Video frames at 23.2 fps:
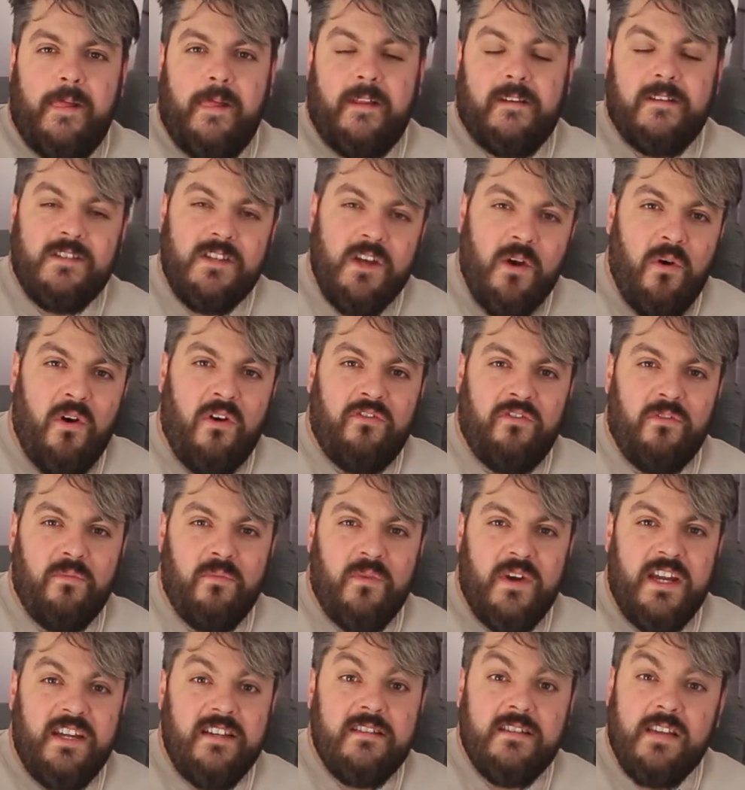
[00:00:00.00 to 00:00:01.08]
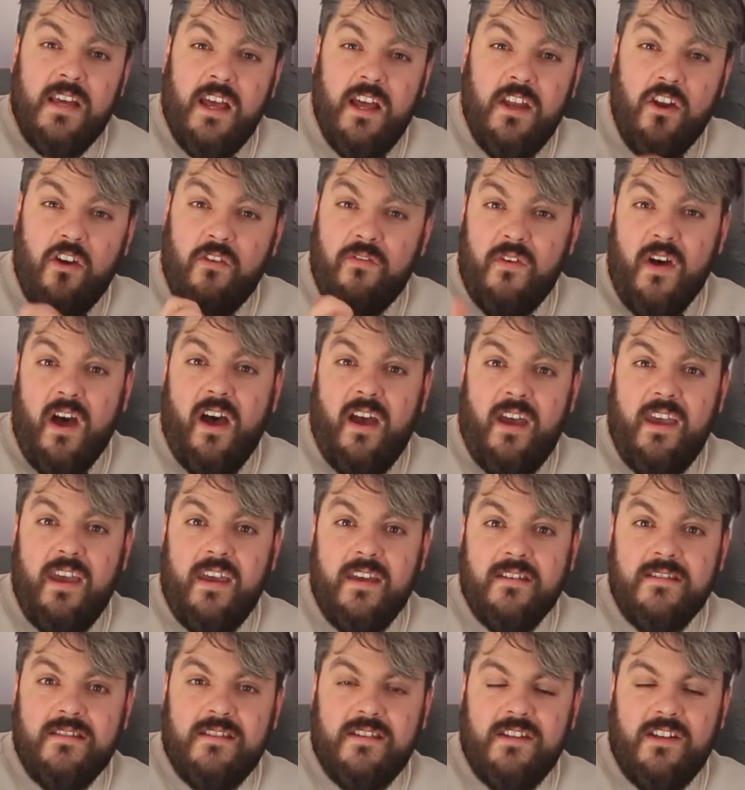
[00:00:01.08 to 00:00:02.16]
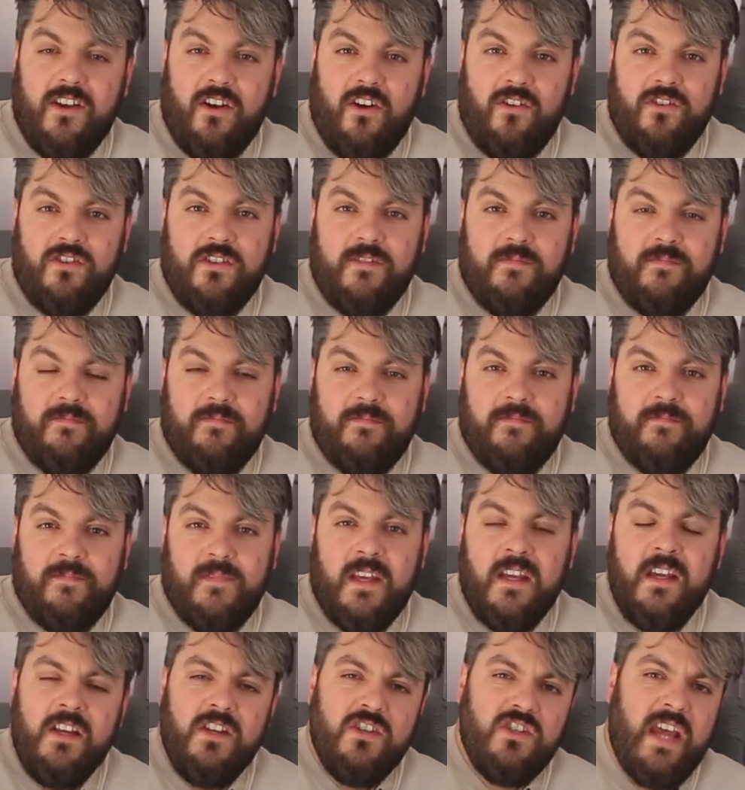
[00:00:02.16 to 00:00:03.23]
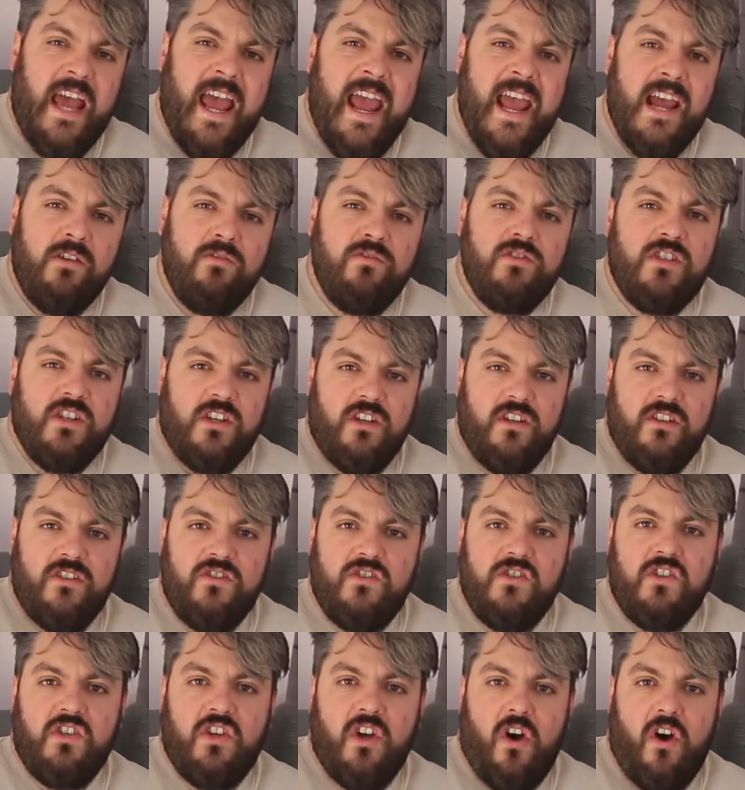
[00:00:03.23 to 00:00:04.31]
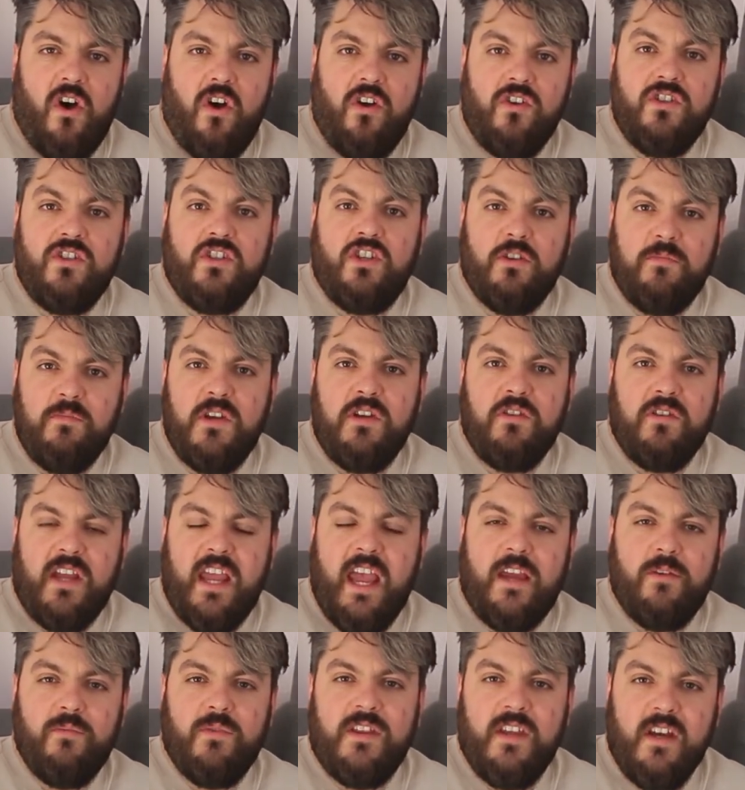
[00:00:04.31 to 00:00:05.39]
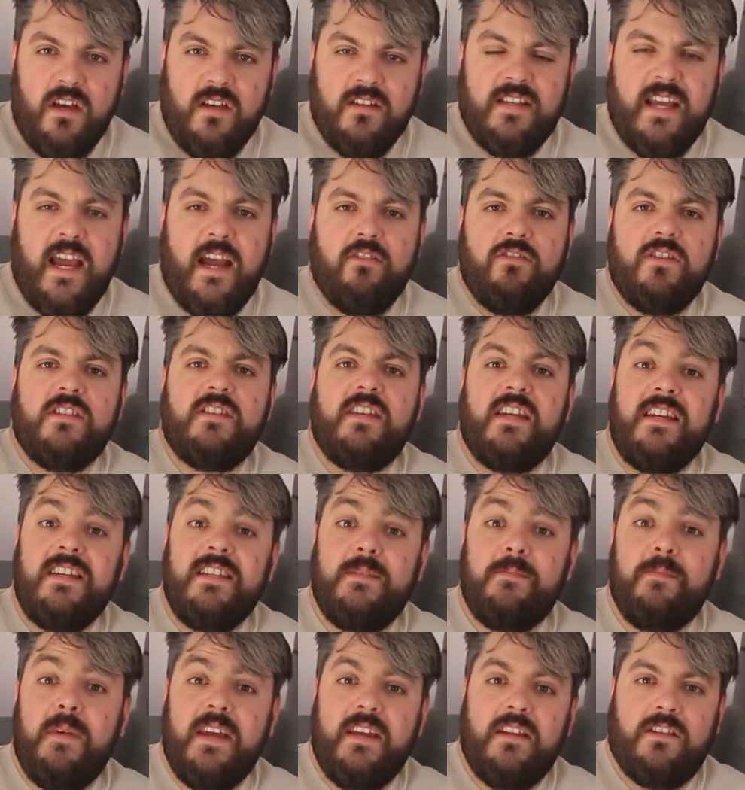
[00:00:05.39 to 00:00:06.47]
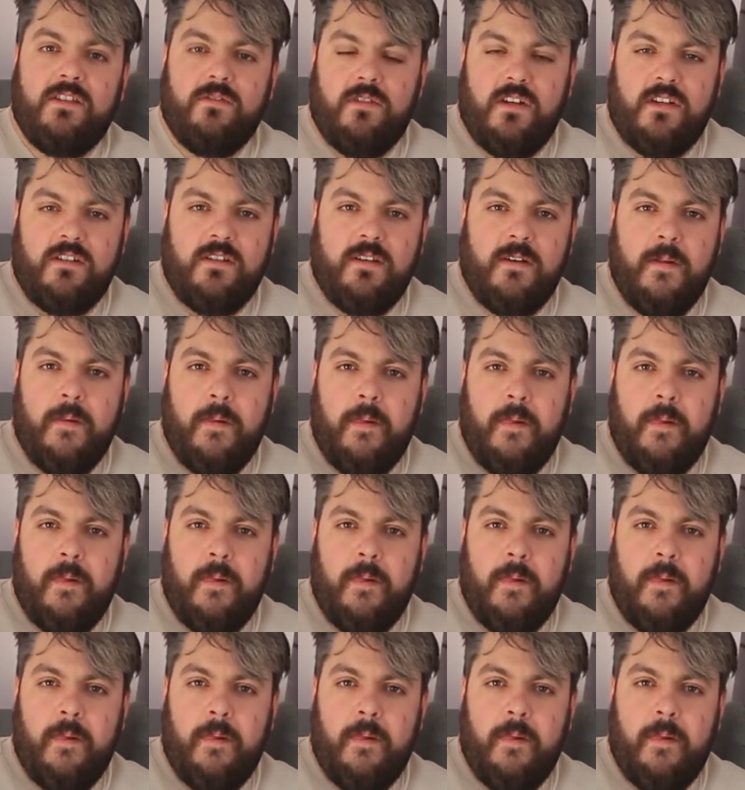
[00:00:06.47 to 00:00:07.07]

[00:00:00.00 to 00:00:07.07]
And so often we turn off our ears to God. So, how does God communicate with us? How does He speak to us?